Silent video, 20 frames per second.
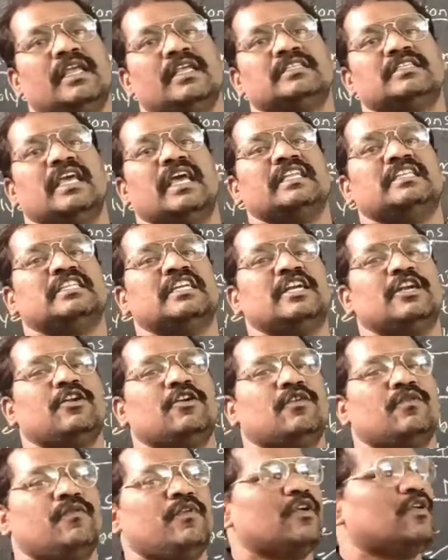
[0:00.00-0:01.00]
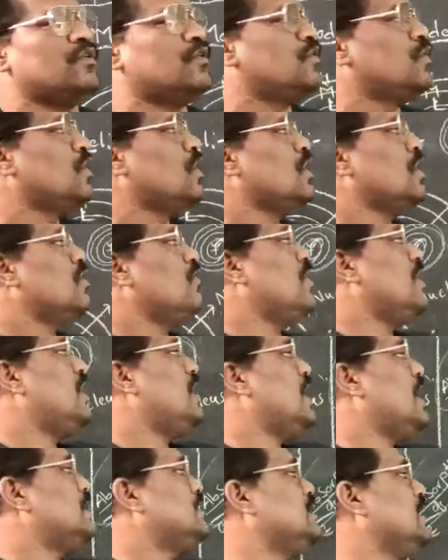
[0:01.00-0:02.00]
is H into mu,
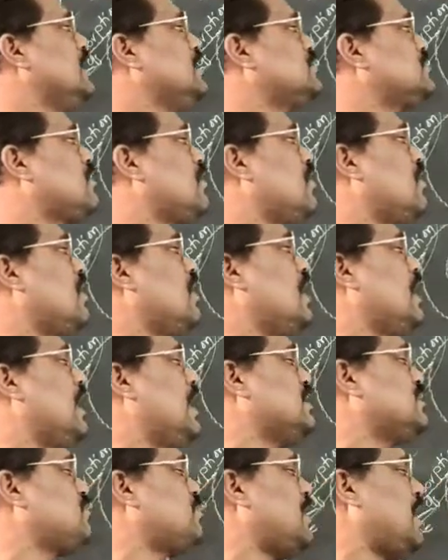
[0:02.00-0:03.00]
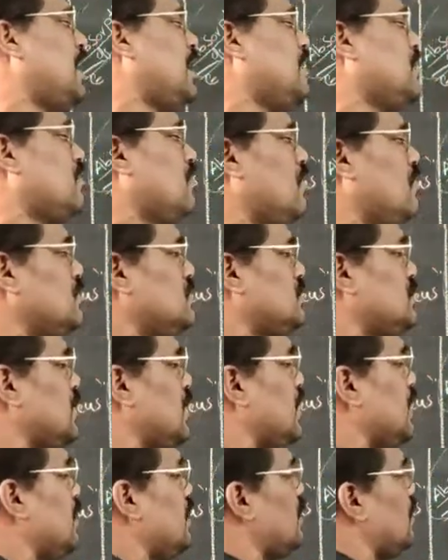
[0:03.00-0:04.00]
where H is called as Planck
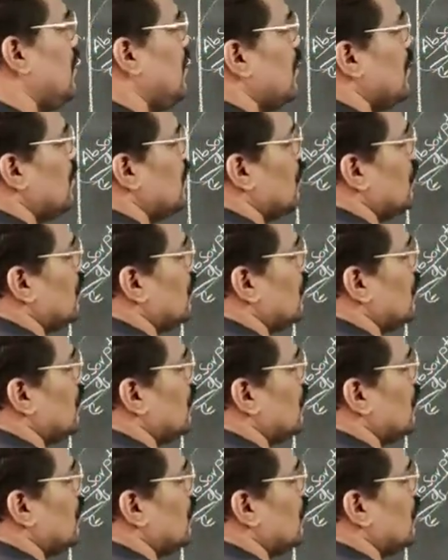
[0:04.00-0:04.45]
constant,